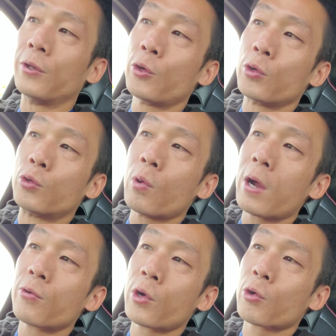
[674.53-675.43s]
And dude, do
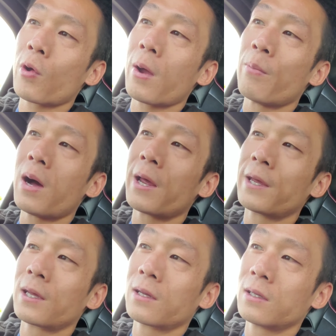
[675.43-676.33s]
I regret
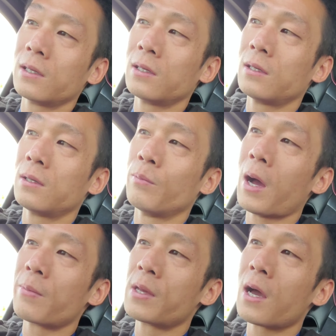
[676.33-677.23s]
buying
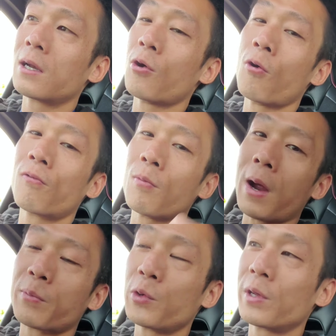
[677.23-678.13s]
my Miata over
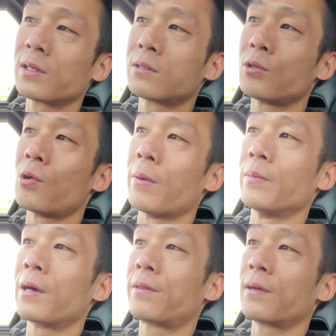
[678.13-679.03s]
my Prius? No,
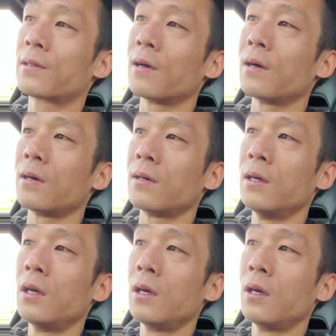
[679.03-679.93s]
I think
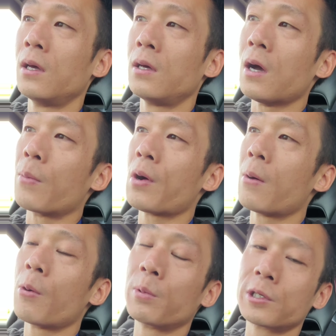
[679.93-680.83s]
I
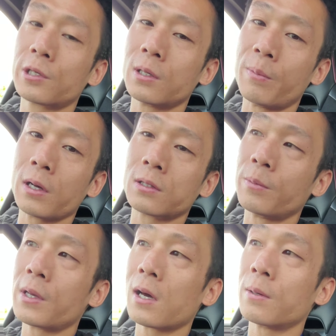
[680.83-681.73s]
probably should have bought
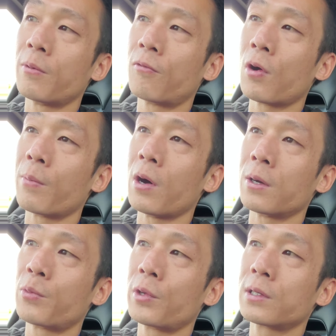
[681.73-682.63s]
the Miata before I
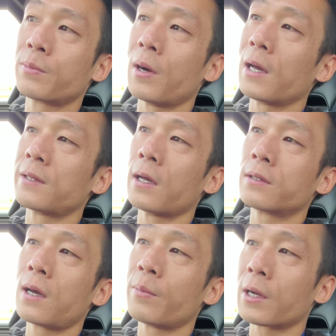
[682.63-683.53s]
bought a Prius, but at
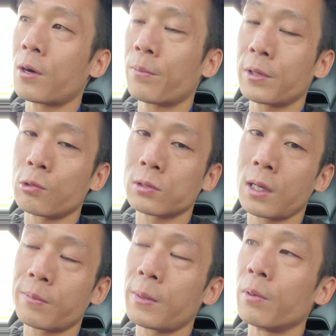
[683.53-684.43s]
that time my company
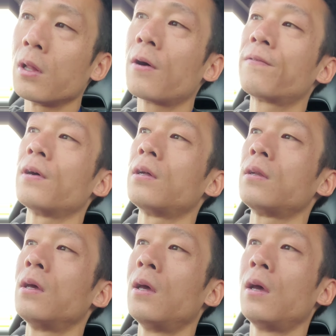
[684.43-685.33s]
was laying people off
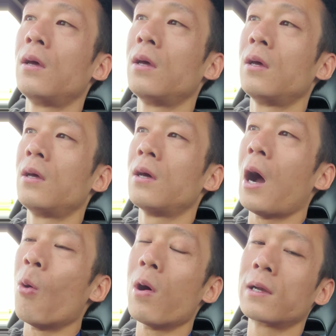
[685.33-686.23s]
and
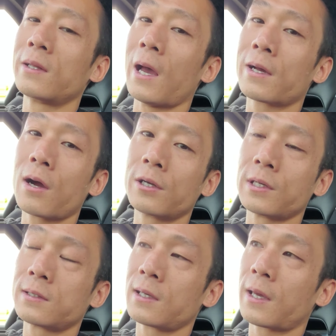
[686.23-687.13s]
I wanted that car
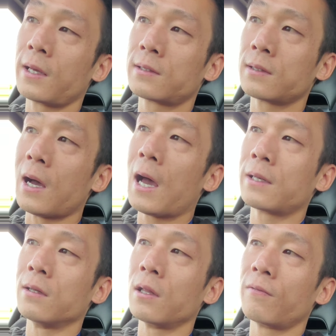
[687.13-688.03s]
just in case I
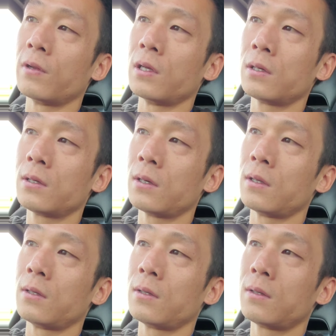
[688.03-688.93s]
had to live in it.
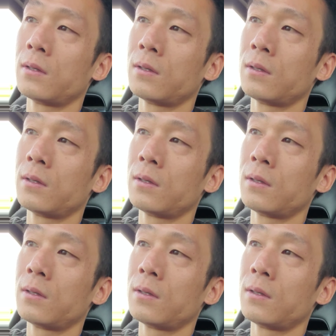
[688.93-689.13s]
And